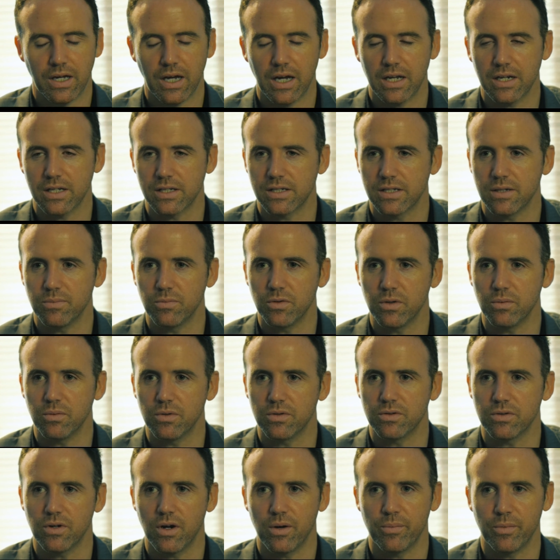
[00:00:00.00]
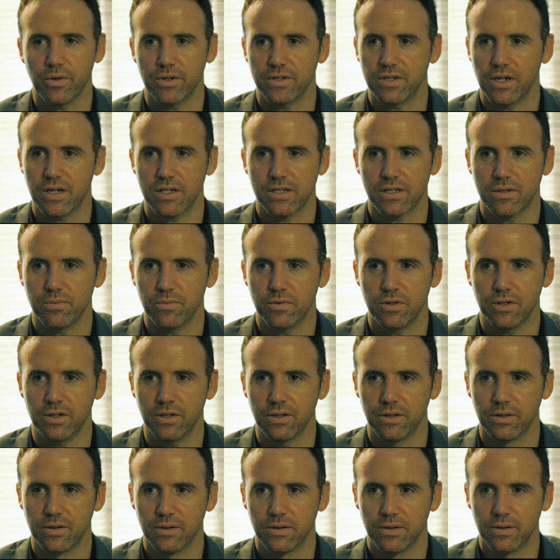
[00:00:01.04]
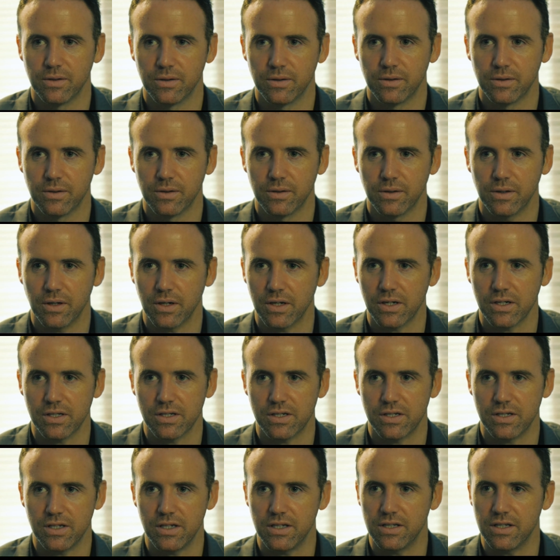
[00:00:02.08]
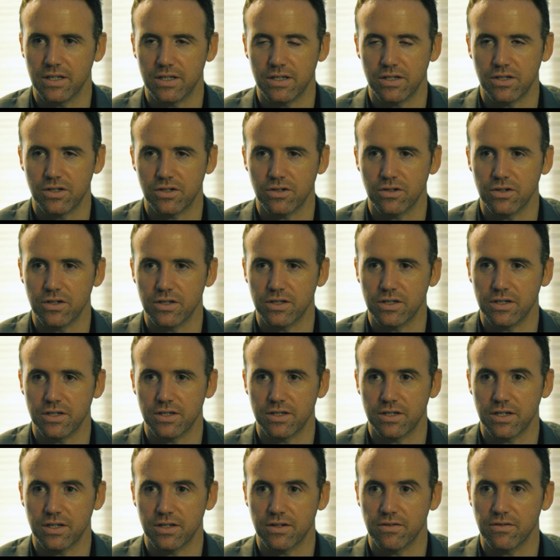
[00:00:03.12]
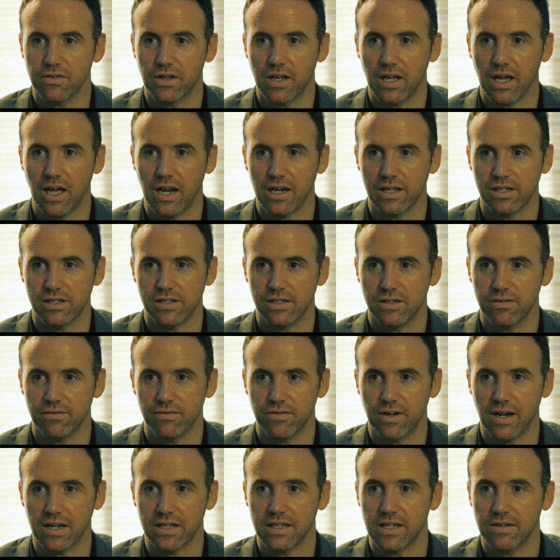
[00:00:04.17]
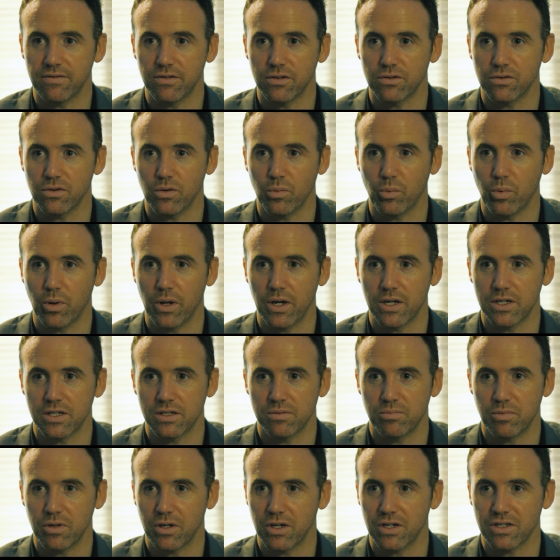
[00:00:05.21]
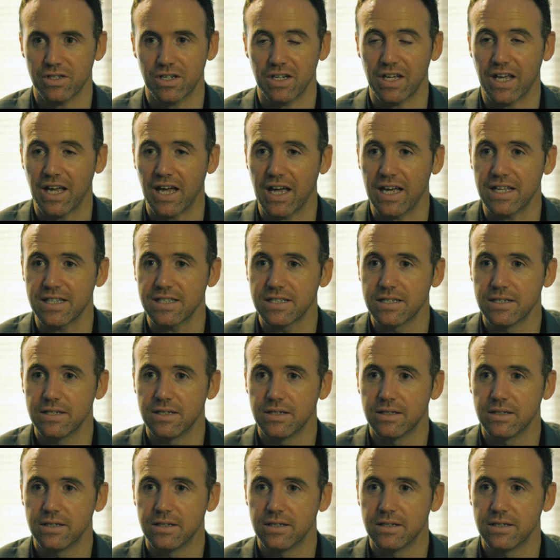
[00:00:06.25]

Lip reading: cannot simply withdraw my testimony and concede that this journey to the center of the galaxy in fact never took place, because I can't.